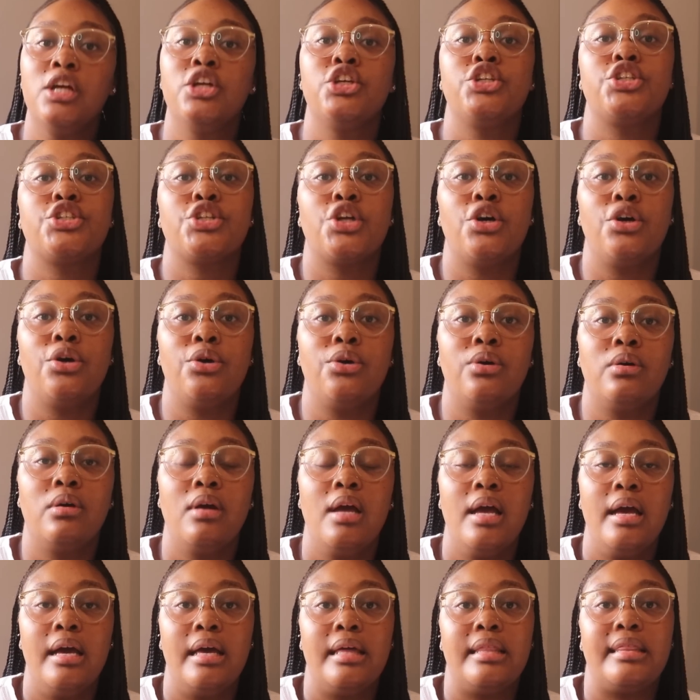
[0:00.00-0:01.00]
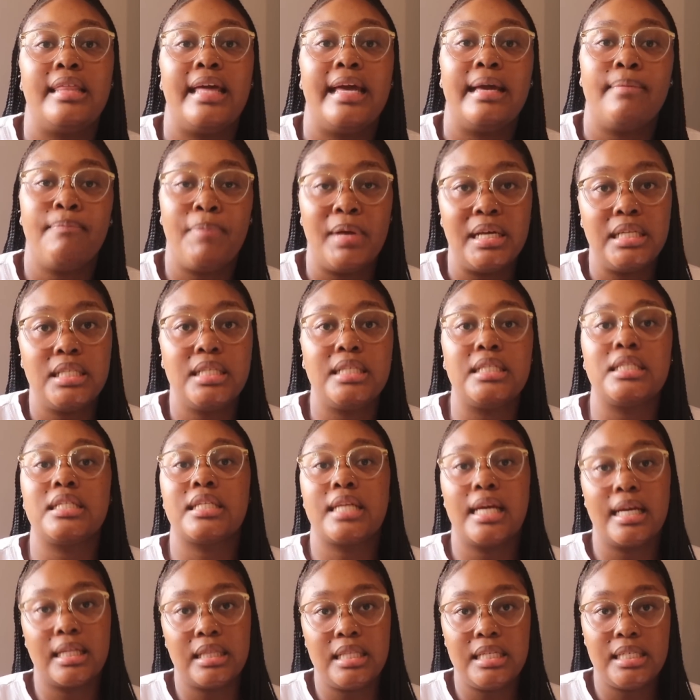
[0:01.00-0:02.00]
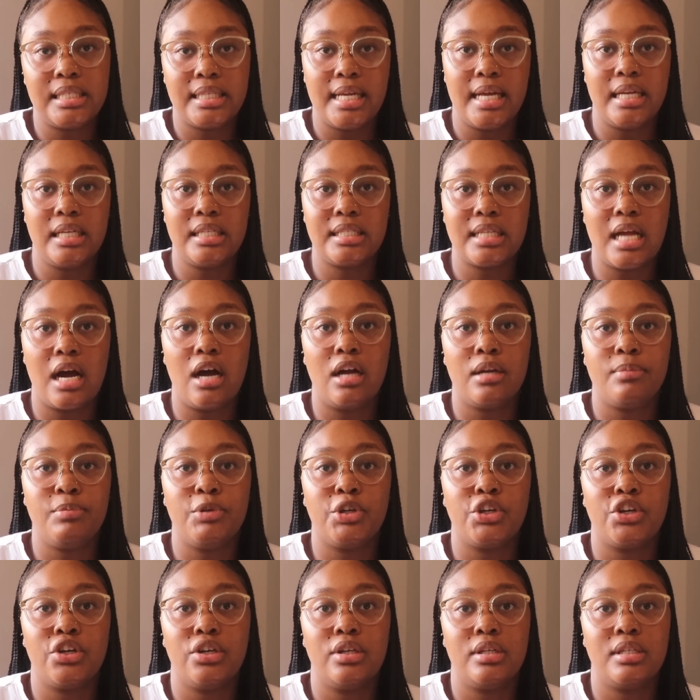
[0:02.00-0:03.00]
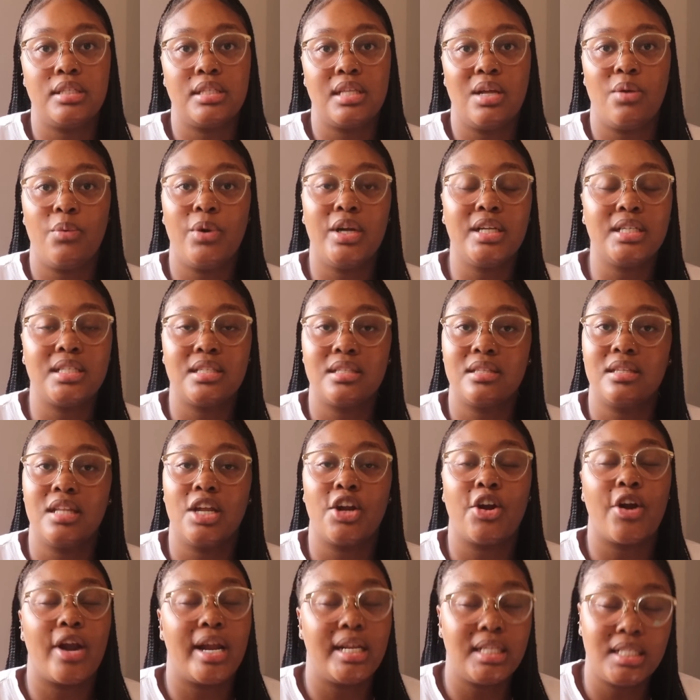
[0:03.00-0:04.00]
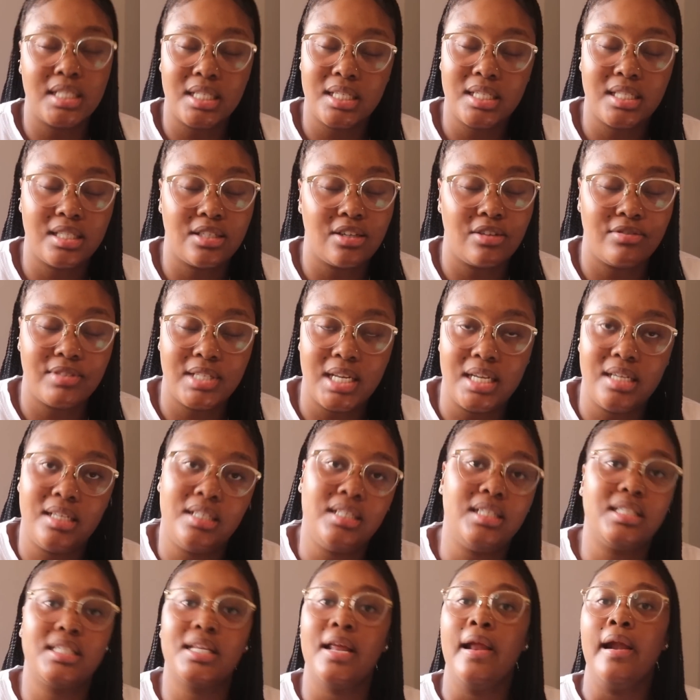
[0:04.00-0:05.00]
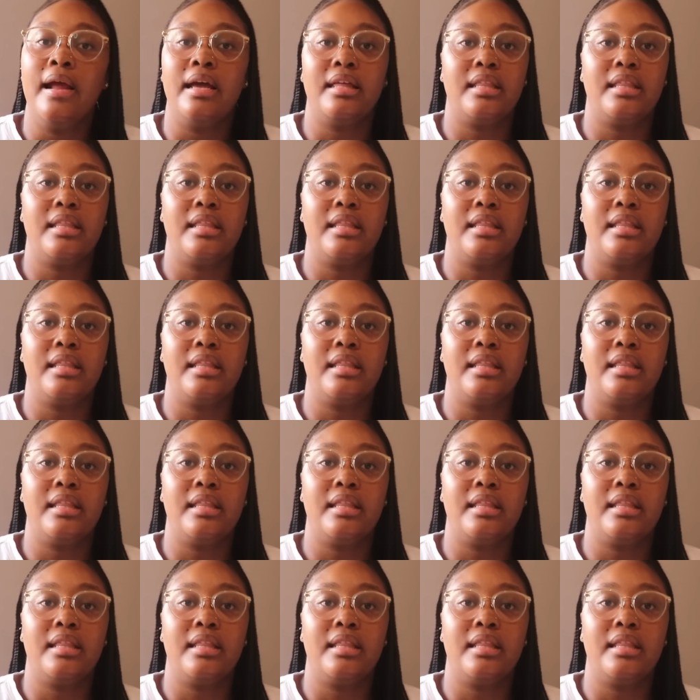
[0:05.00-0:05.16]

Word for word: So they basically just kicked these tenants out because they weren't the greatest of tenants.